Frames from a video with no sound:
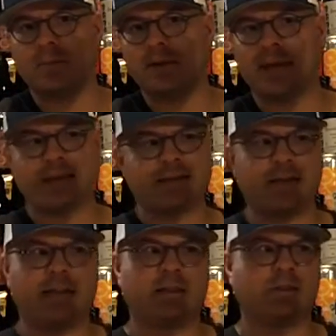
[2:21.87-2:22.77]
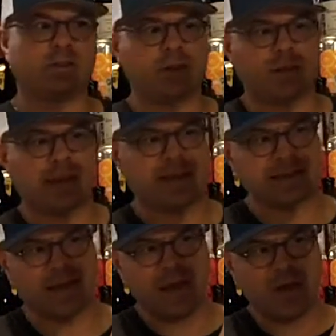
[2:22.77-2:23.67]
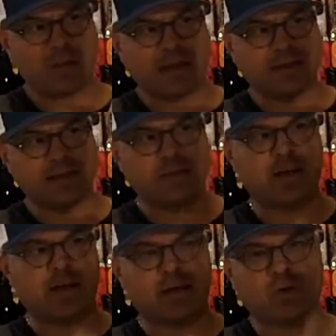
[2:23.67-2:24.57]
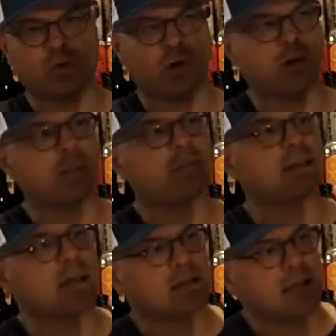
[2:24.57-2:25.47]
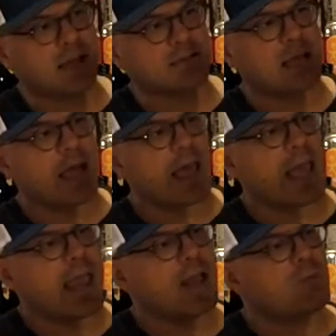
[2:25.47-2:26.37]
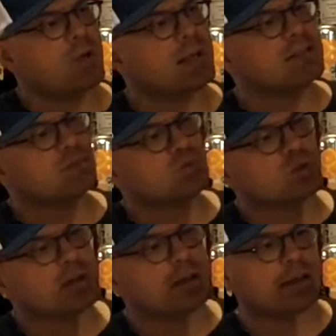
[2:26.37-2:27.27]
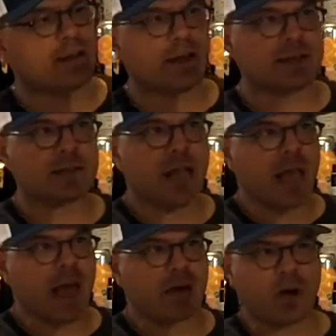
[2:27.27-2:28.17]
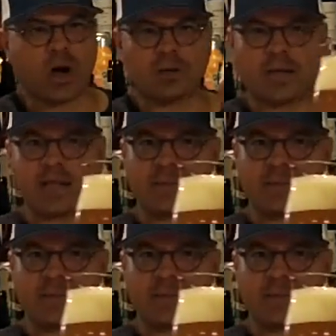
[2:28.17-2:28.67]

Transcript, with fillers: You can't see it because it's so damn hazy, but I can see them kind of like crawling up the side of the glass. And we're getting some really nice alcohol legs.